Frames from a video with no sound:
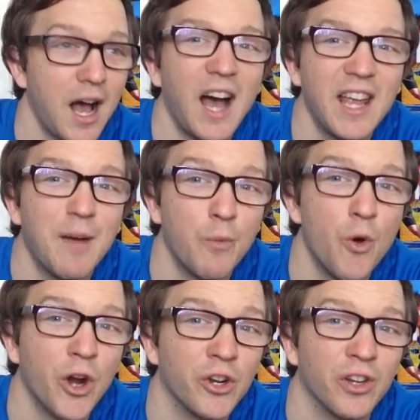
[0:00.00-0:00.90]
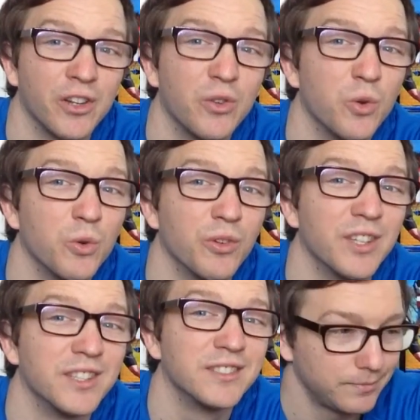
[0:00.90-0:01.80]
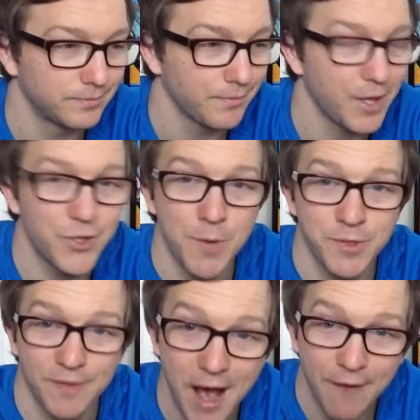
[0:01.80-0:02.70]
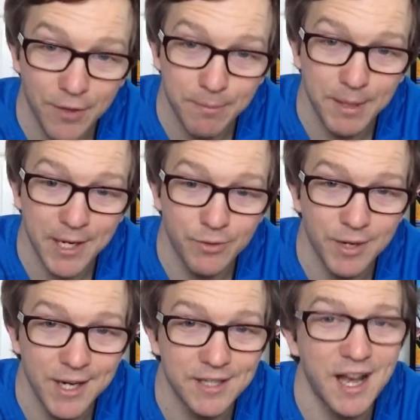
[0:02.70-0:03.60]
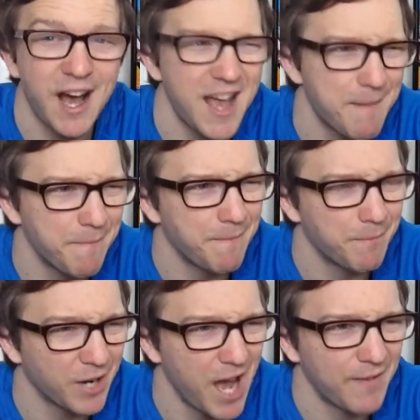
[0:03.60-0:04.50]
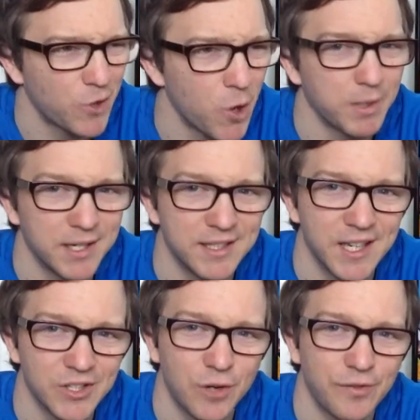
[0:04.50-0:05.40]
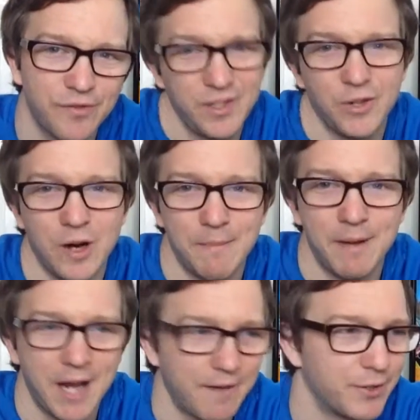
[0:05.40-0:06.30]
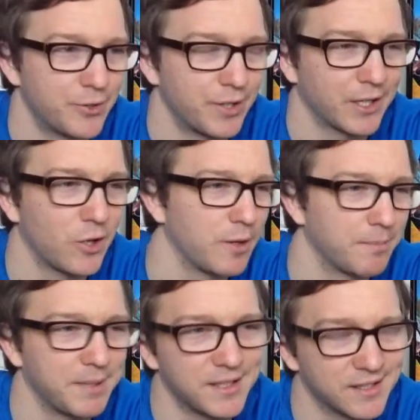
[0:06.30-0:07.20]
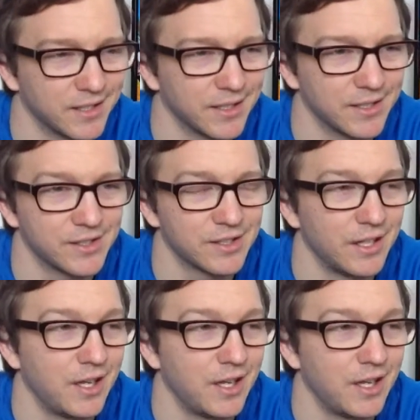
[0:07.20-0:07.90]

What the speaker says: I am working on it, don't worry. In terms of after the Blaydon race, I am going to have a couple of days off. You know, I might have a drink, a couple of pizzas.